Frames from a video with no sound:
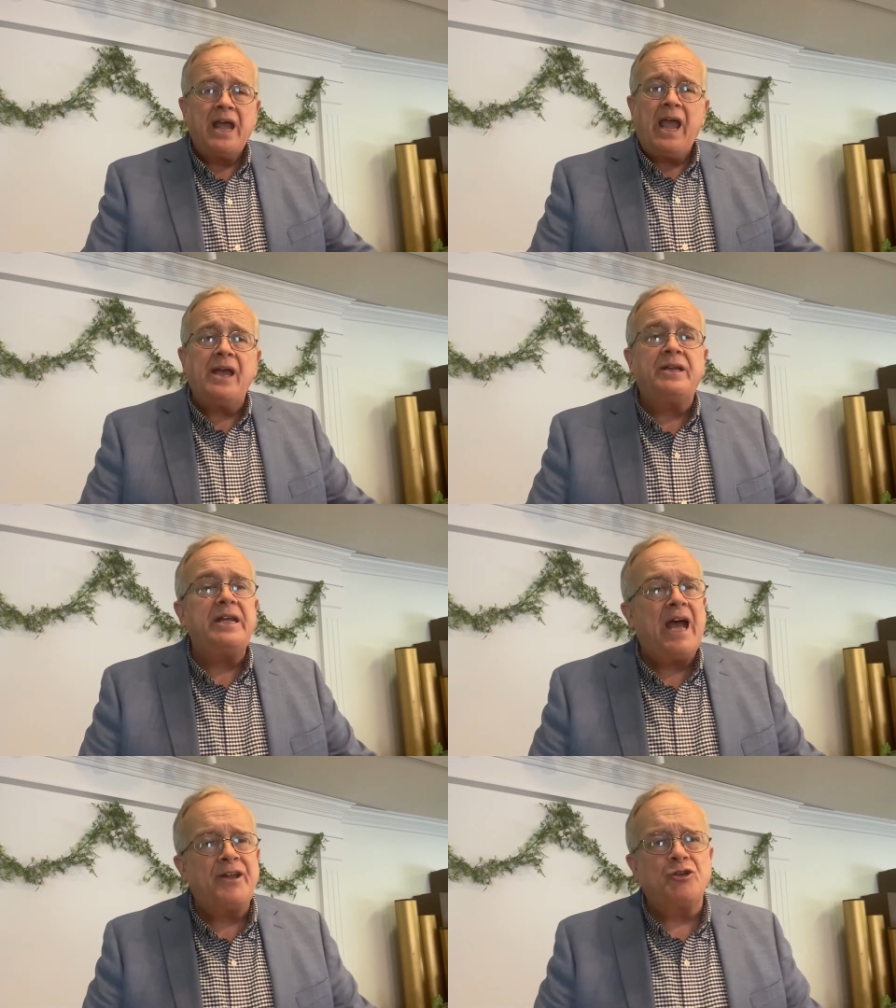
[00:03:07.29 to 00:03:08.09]
and
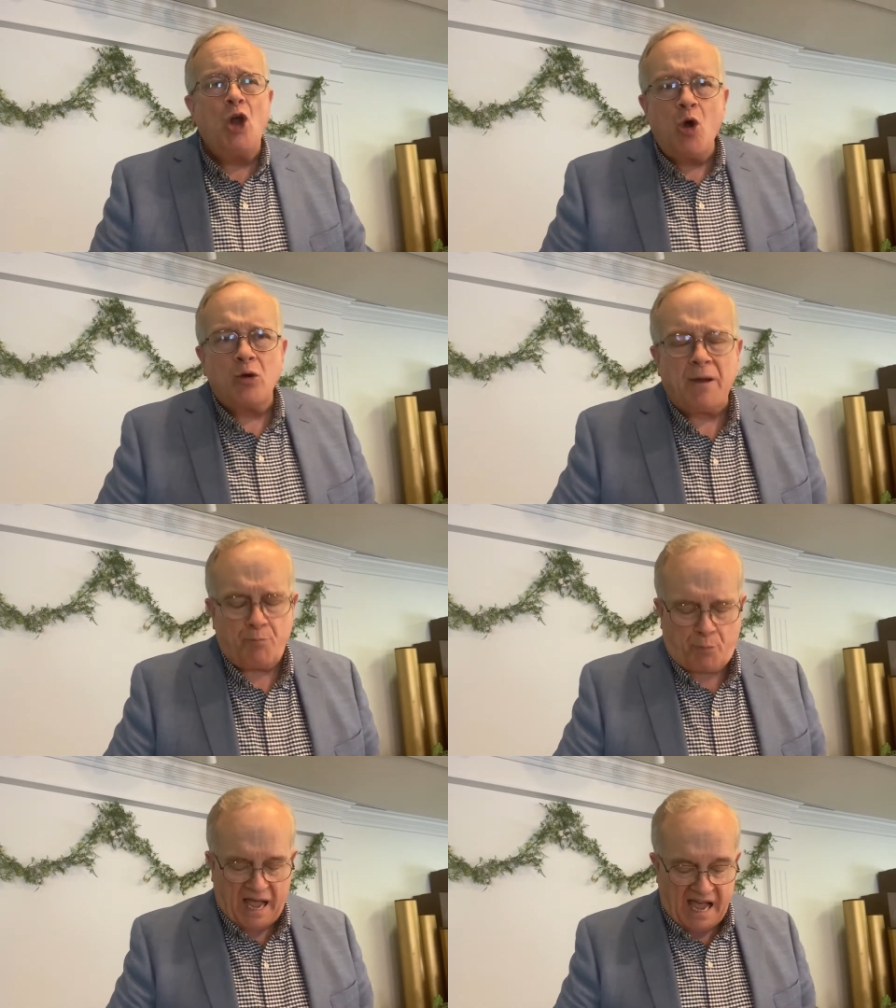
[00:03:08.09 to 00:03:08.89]
he had no
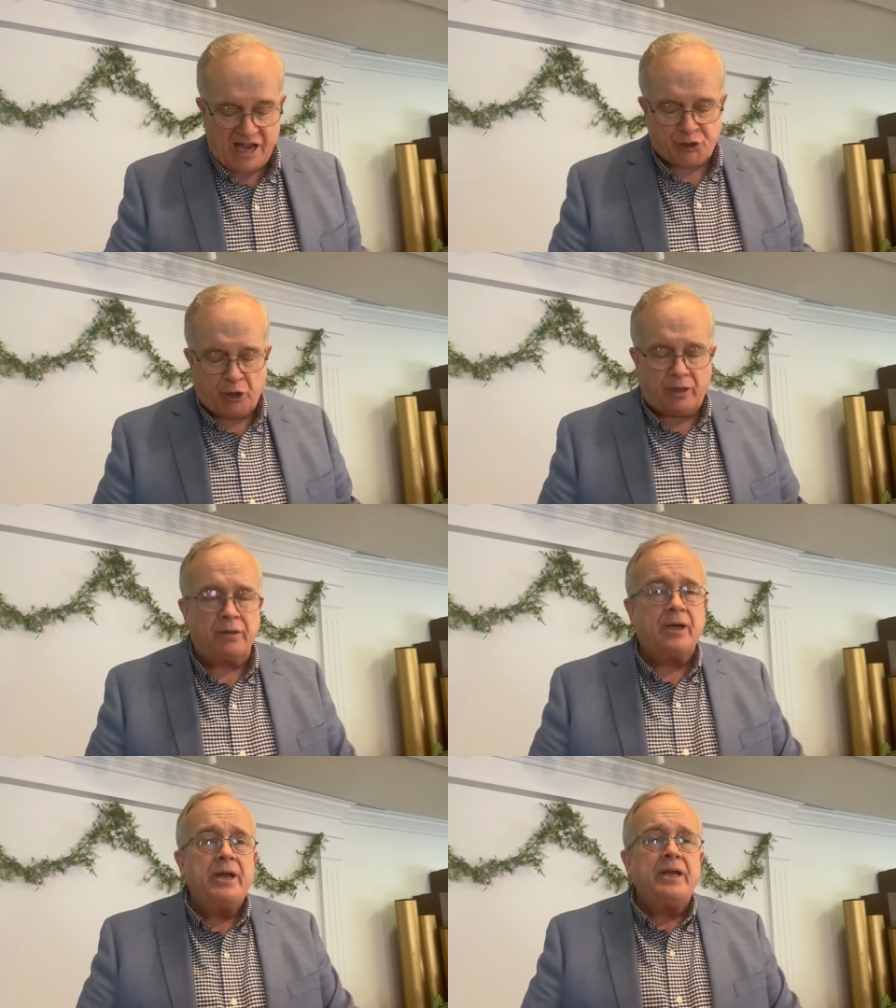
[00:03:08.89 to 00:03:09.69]
compassion.